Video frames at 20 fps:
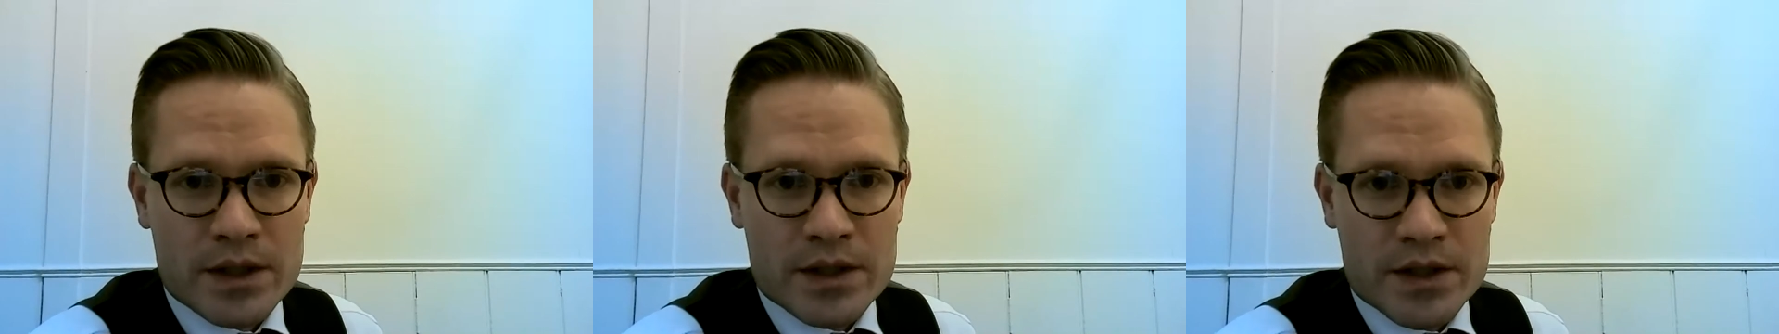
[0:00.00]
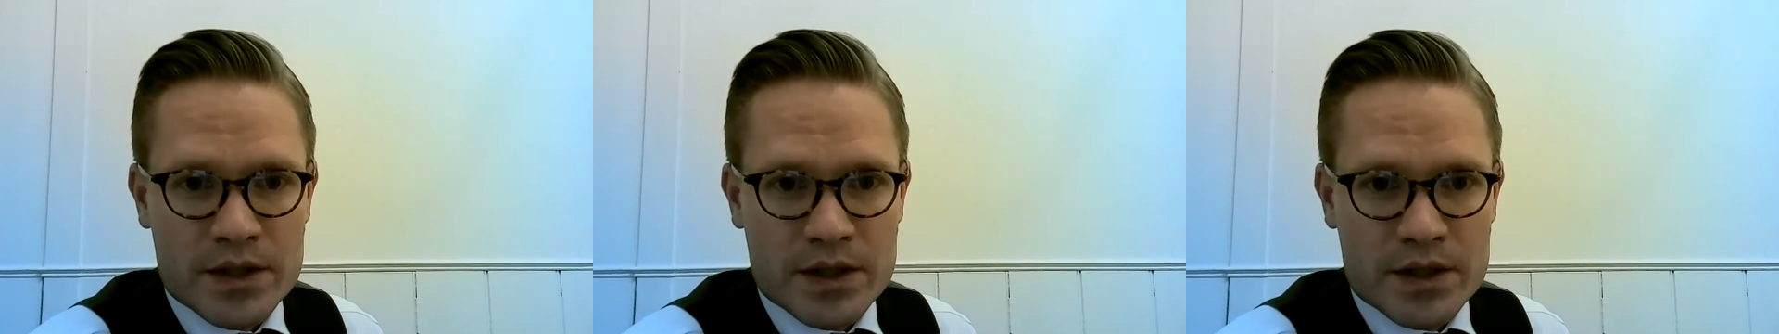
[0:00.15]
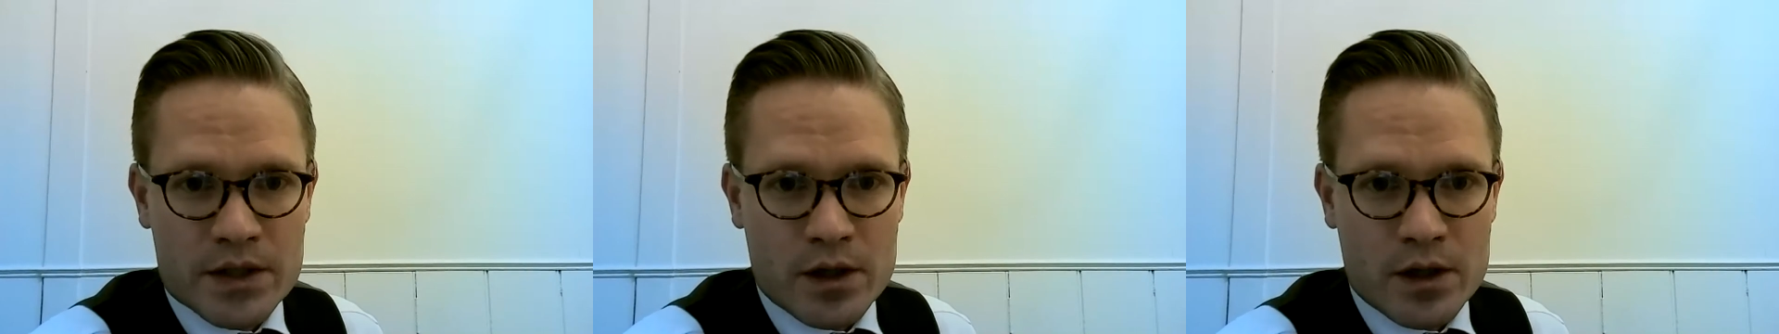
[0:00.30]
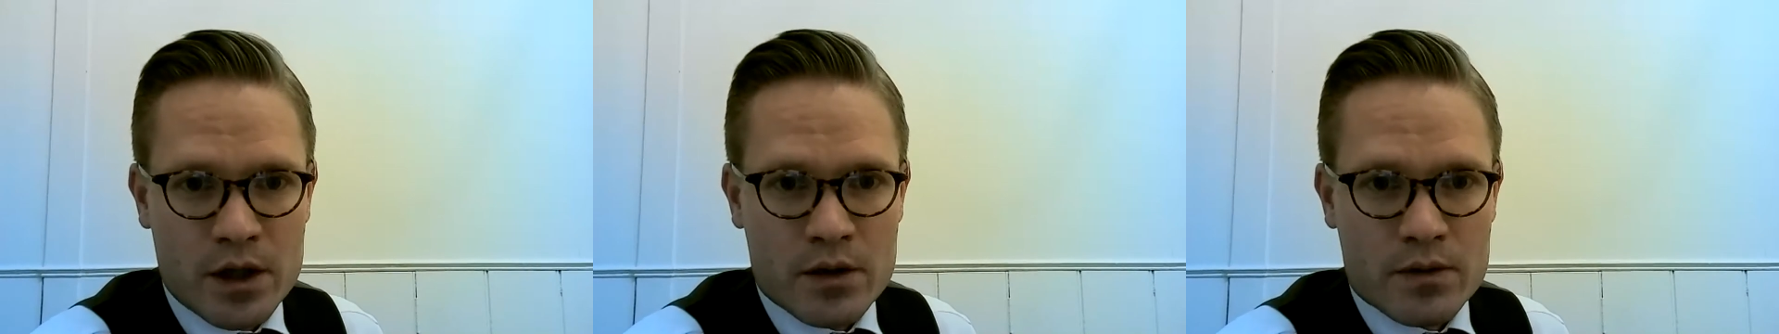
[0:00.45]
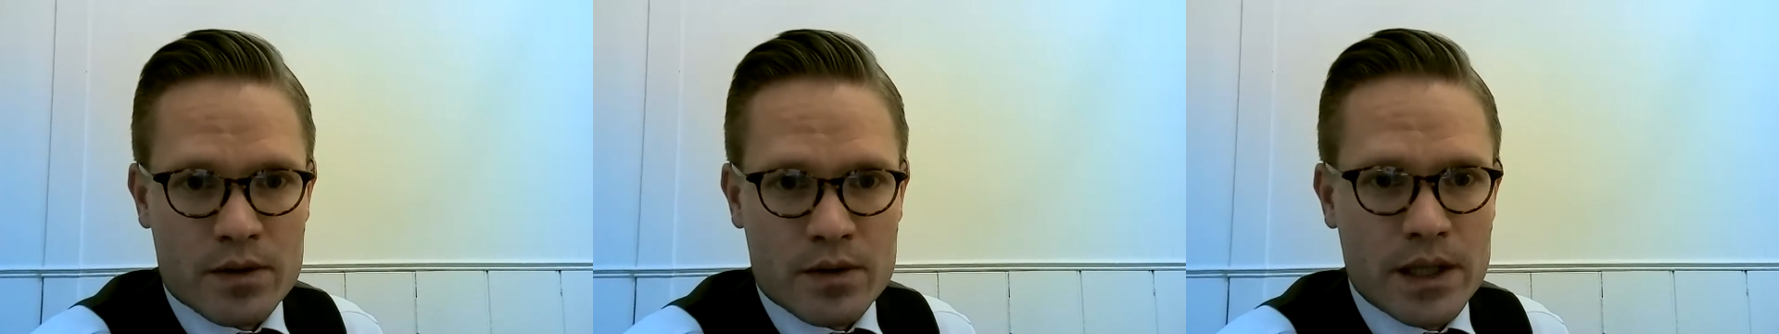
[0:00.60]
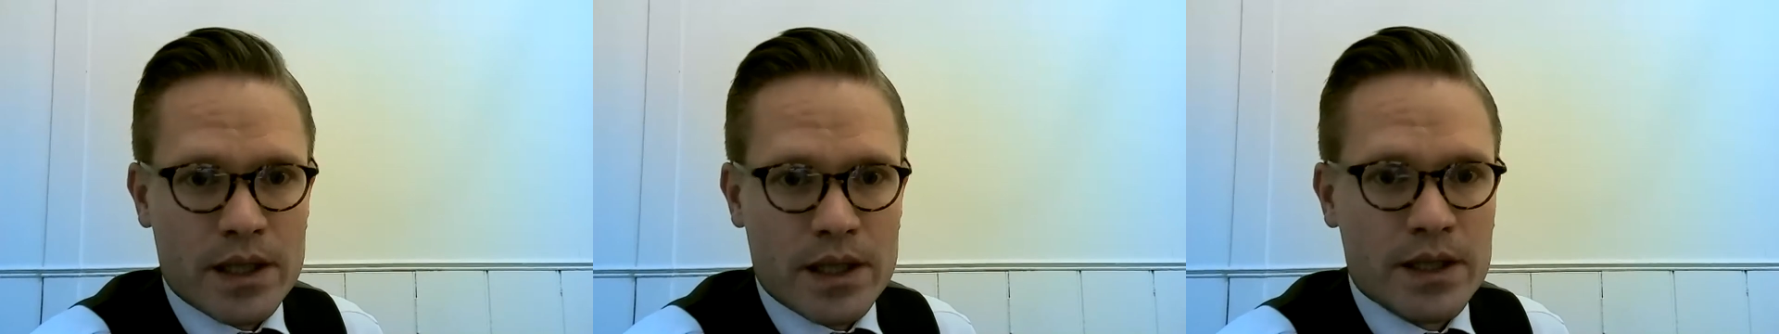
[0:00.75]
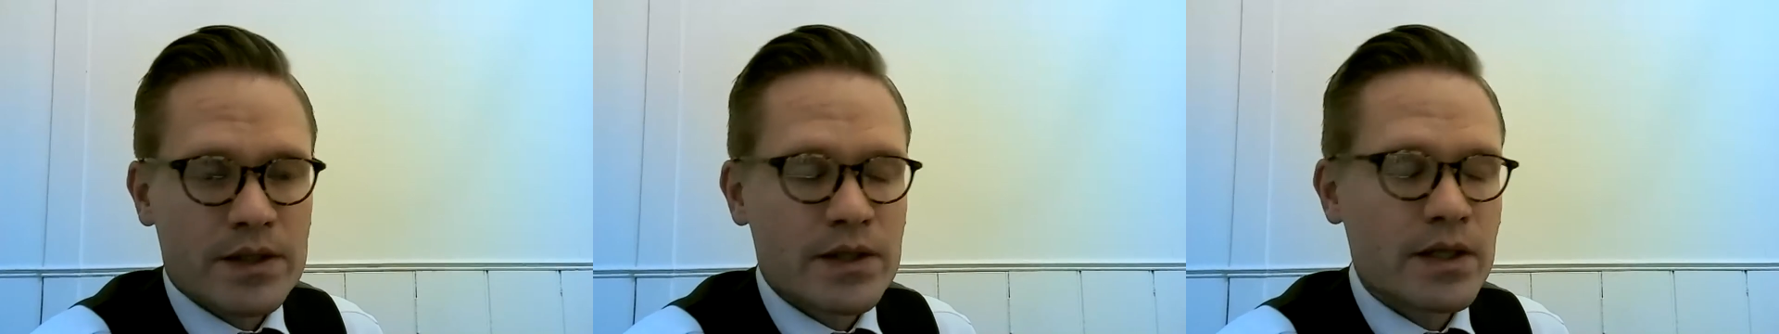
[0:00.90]
insist
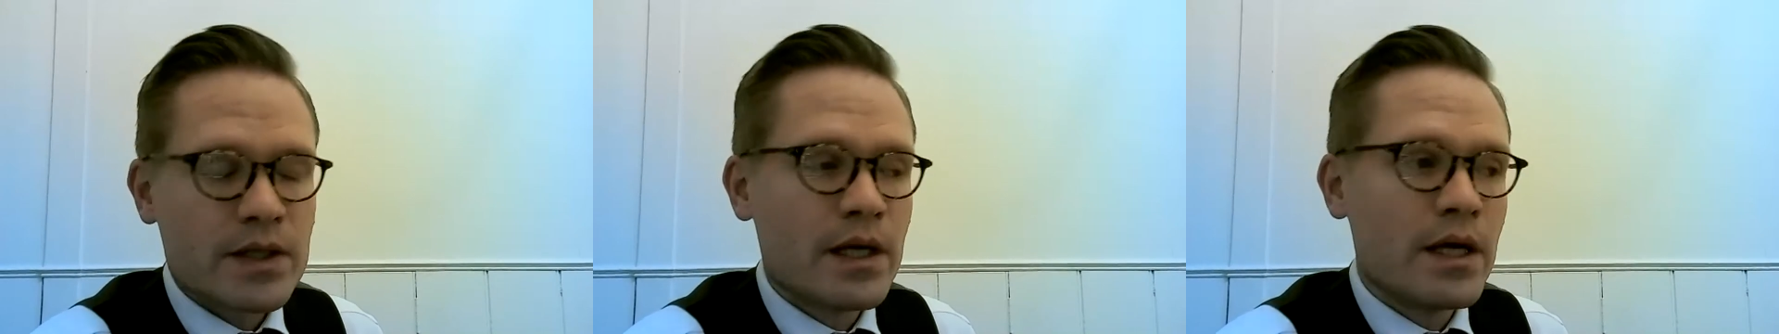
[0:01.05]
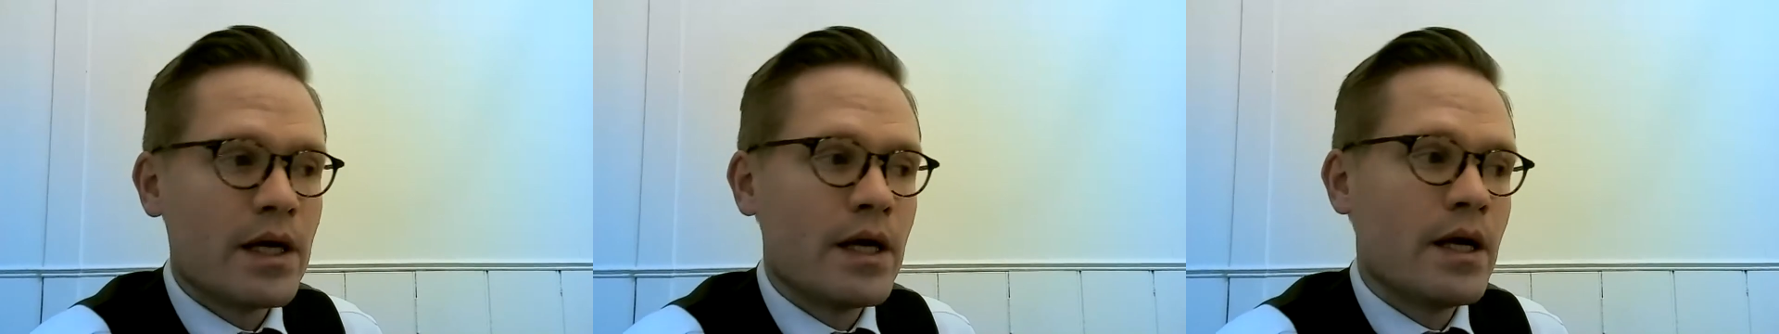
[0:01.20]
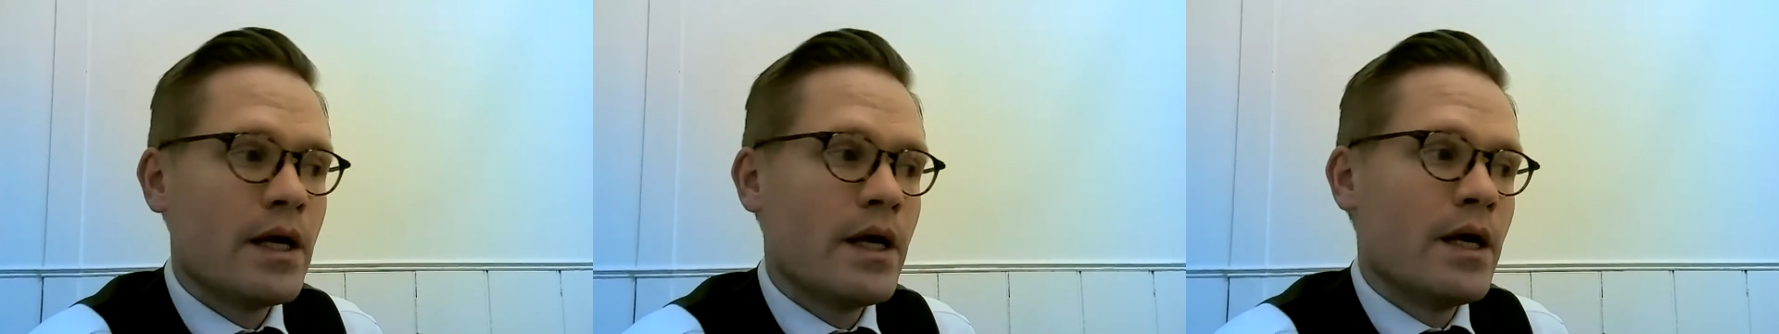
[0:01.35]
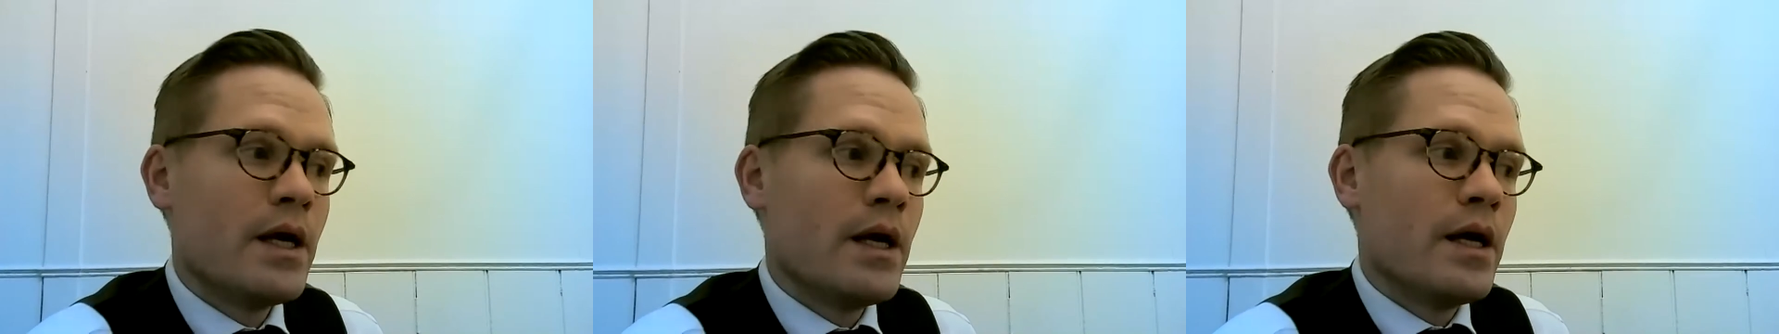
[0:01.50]
otherwise